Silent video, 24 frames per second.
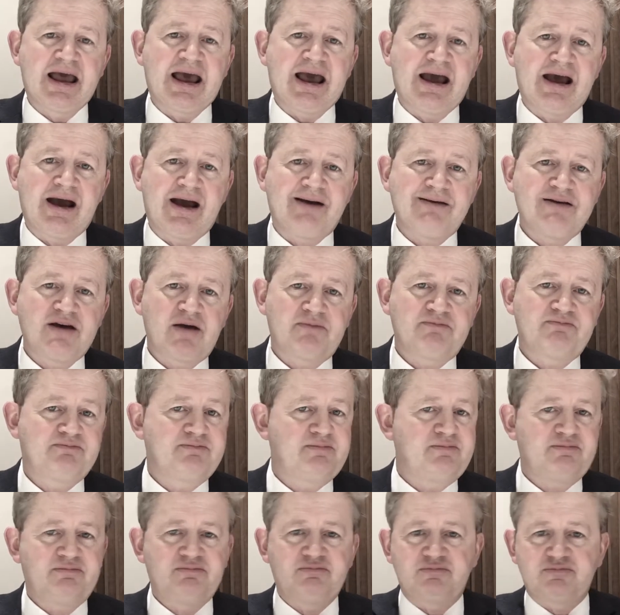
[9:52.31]
I
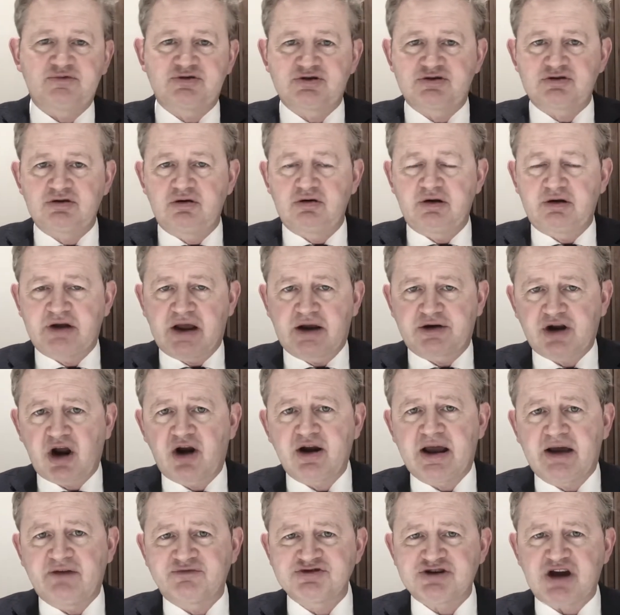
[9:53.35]

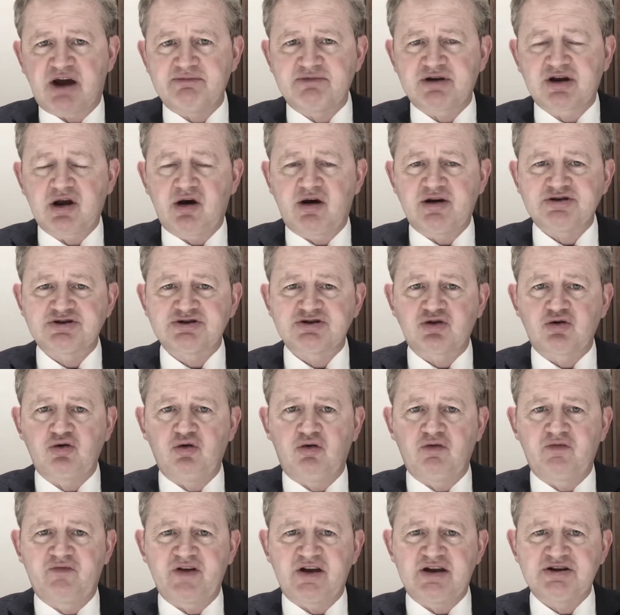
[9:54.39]
don't have time to go into the
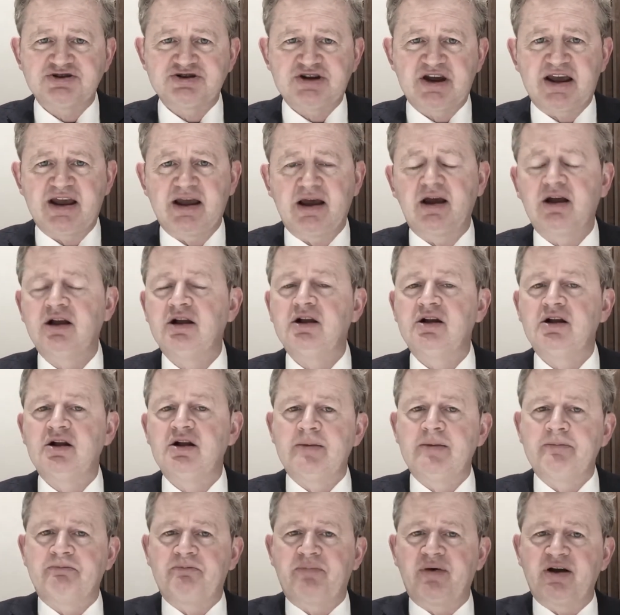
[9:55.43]
court fees here,
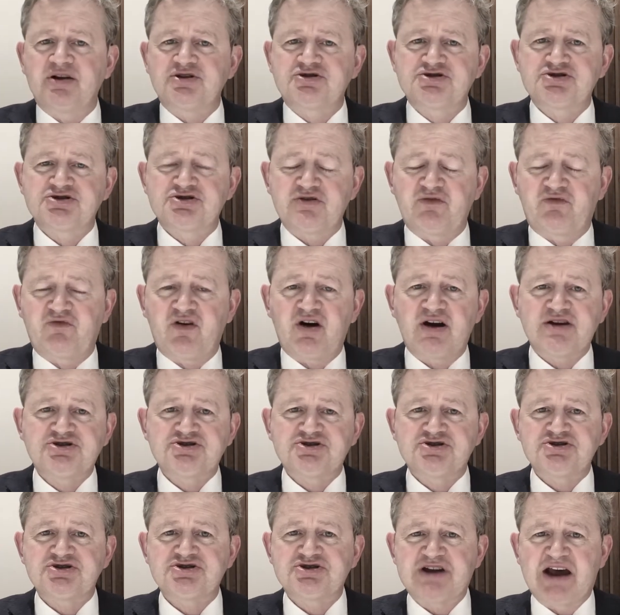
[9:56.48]
but suffice
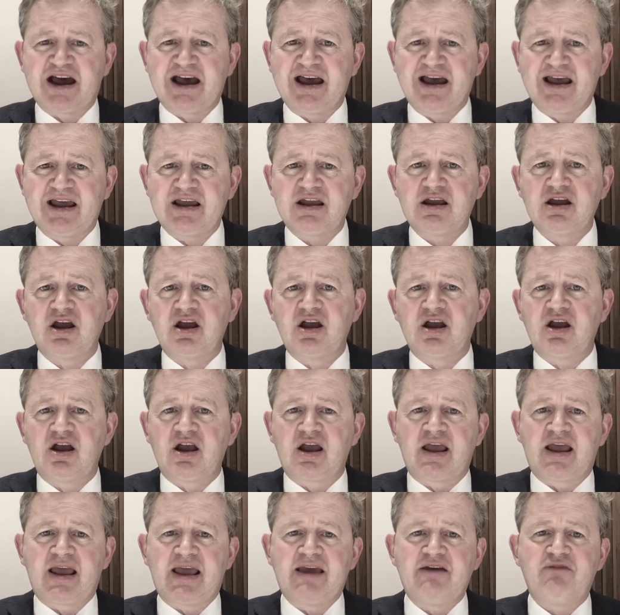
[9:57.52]
to say,
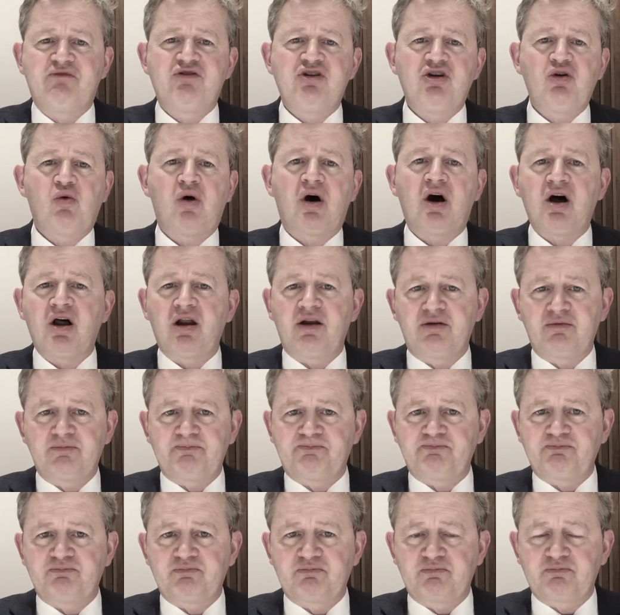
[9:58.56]
if you aren't
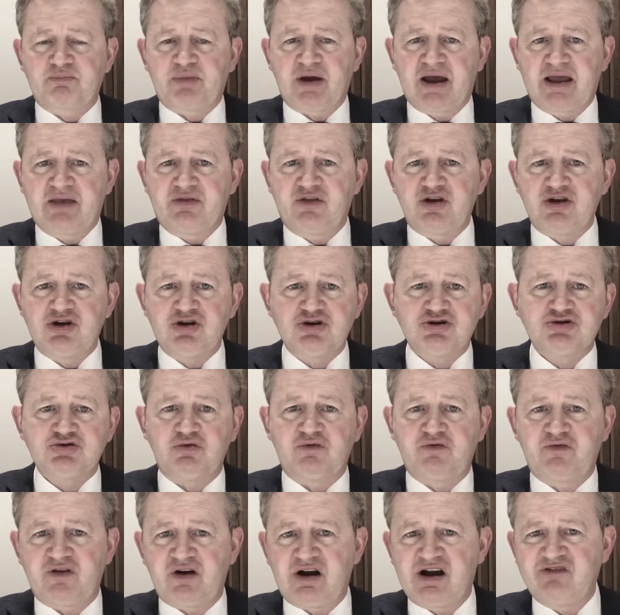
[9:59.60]
paying the
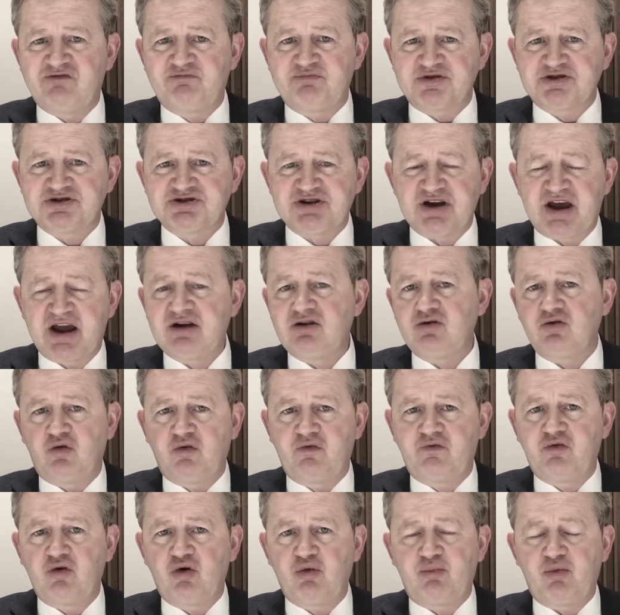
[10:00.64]
usual 5% or
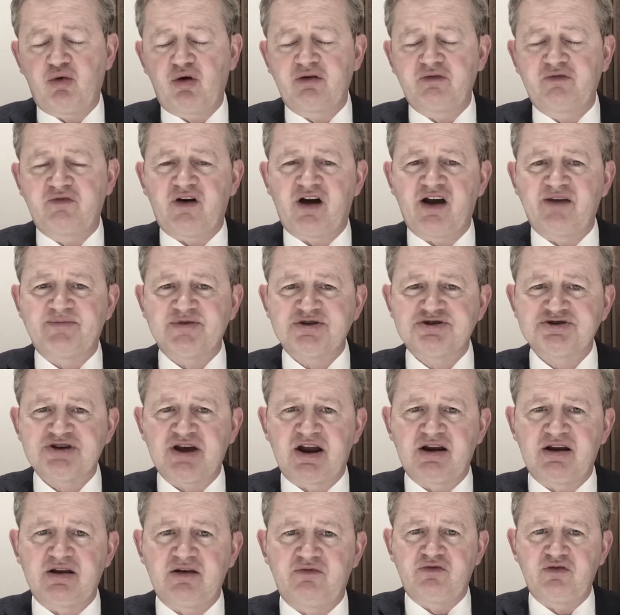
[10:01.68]

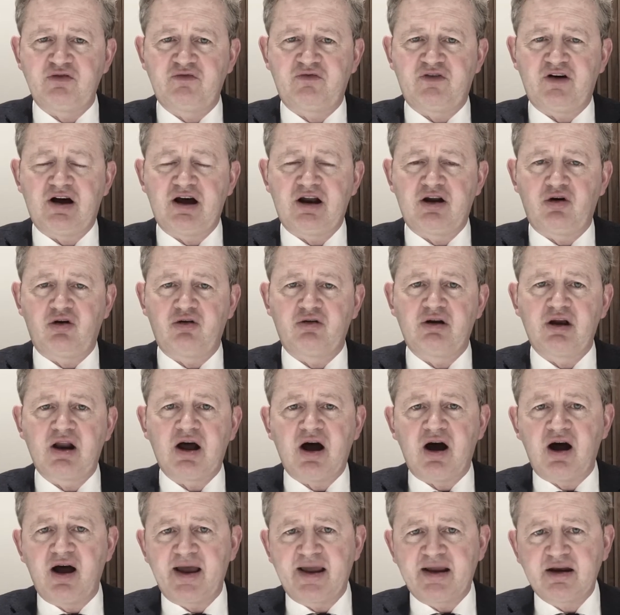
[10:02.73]
4.5% you file
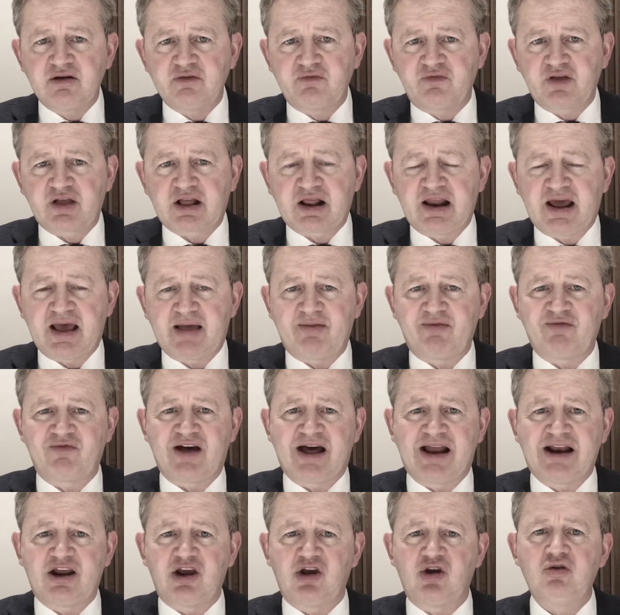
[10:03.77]
online of the claim
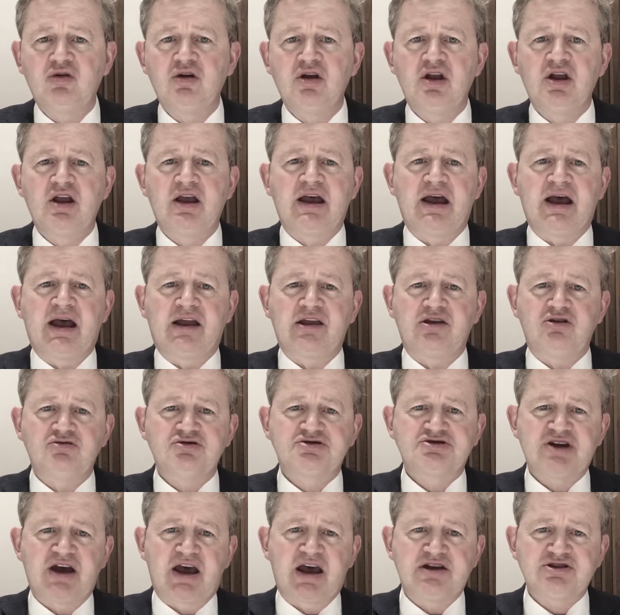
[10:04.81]
value, and
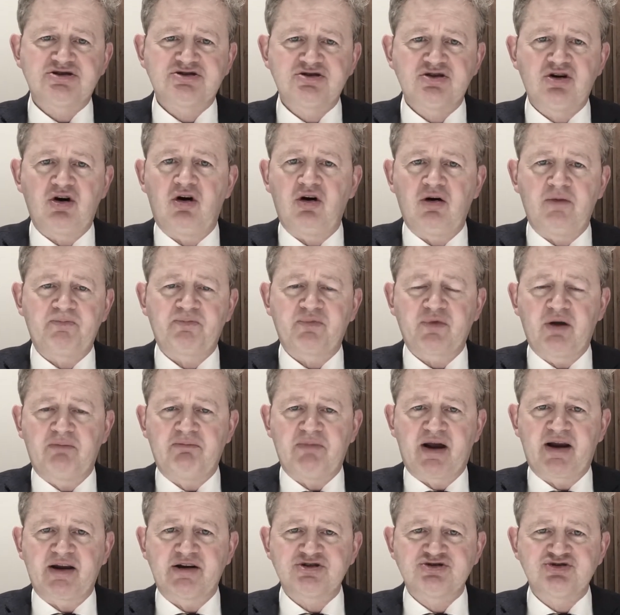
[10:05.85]
you say it's not a
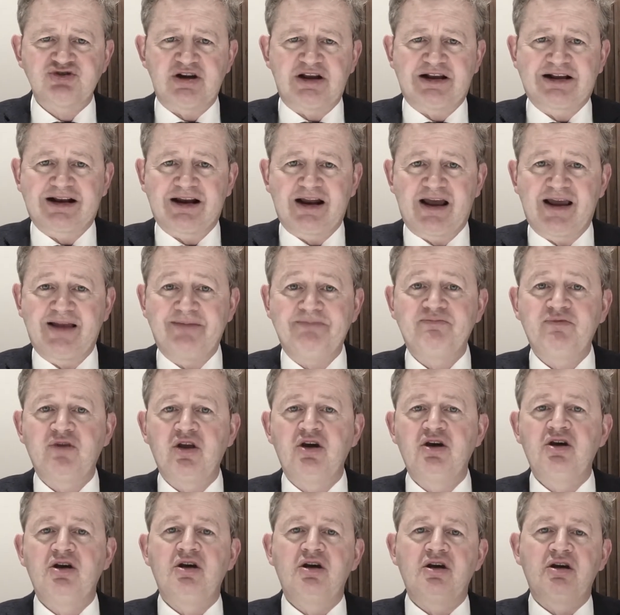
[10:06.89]
monetary claim,
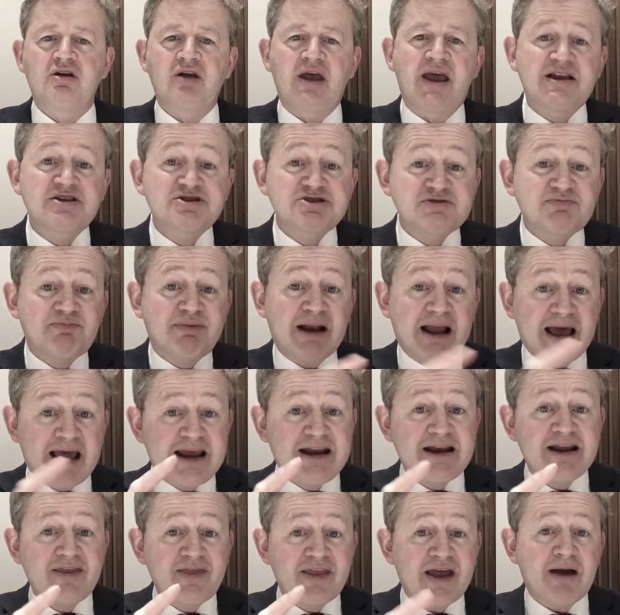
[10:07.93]

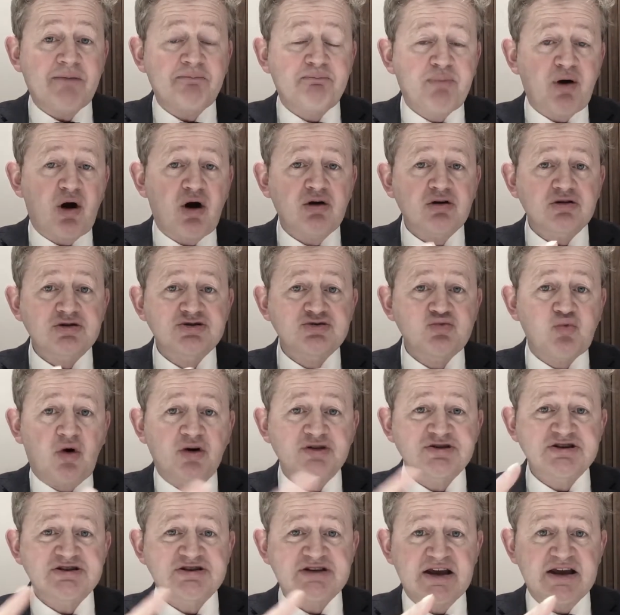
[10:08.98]
explain in that box
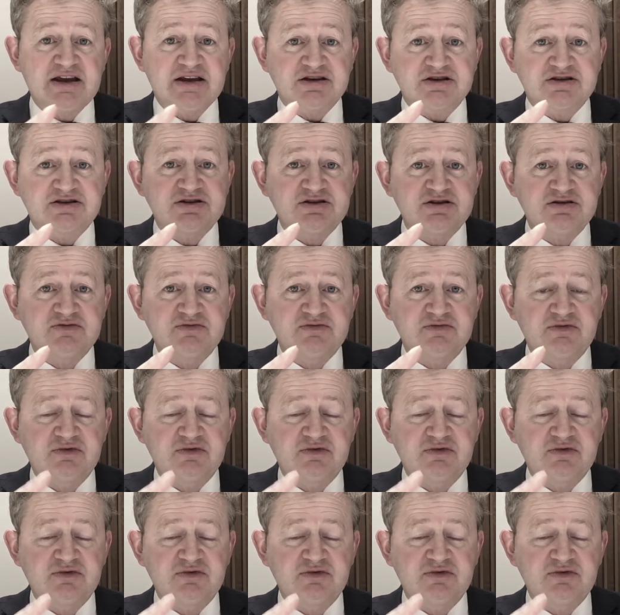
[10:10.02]
what it is.